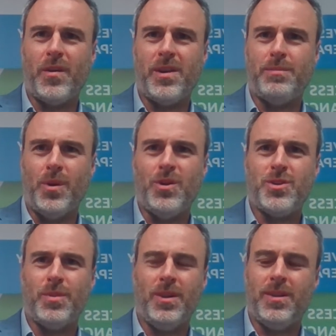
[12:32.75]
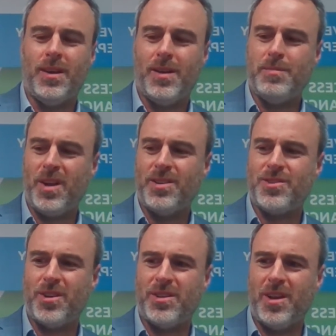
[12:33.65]
very approachable. I mean, I
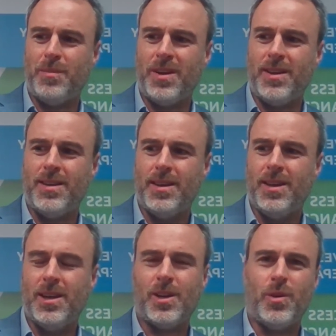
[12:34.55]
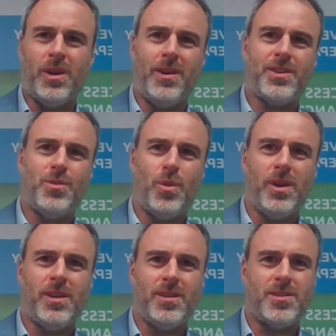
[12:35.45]
started out my career actually
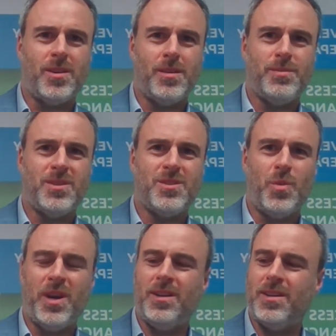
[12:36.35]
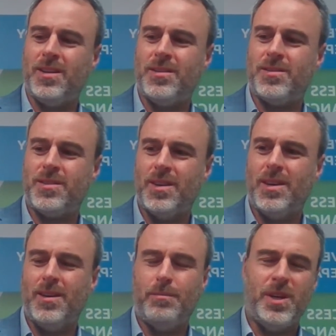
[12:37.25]
working in startups in Sweden and
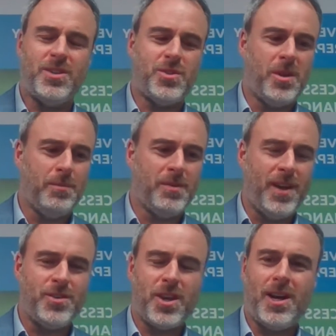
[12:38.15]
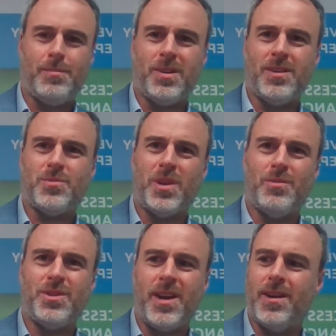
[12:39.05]
pitched to a number of venture capitalists when I
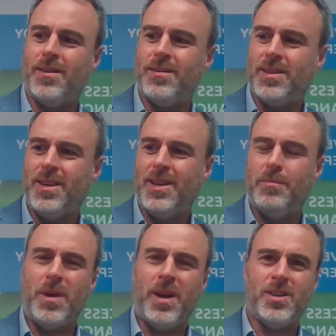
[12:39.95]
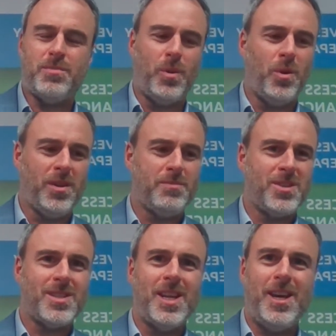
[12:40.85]
was there and managed to put one of them
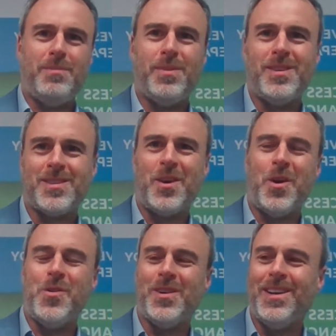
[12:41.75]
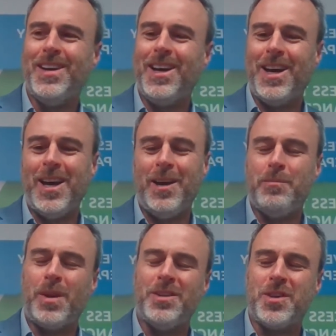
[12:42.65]
to sleep. So.
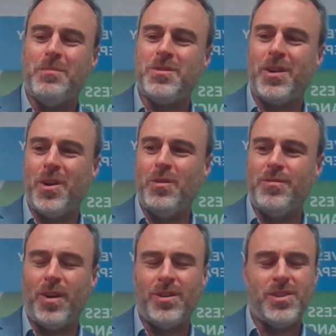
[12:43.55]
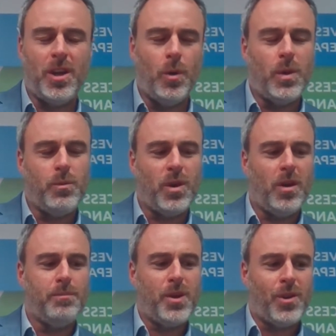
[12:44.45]
But in terms of our own fund, we're
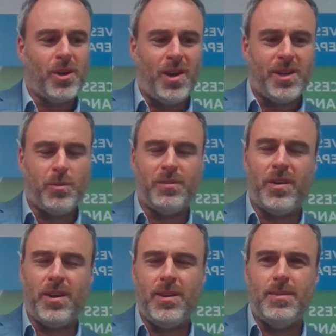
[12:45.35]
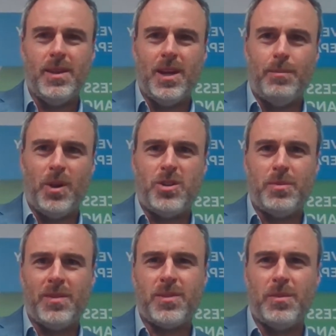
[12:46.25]
unbureaucratic. We're very
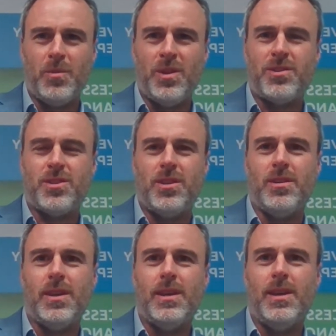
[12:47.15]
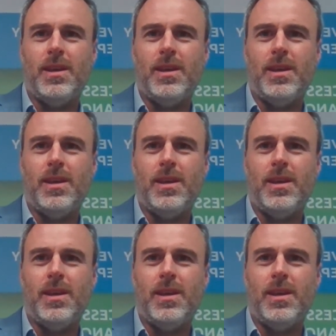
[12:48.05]
approachable. If somebody wants to,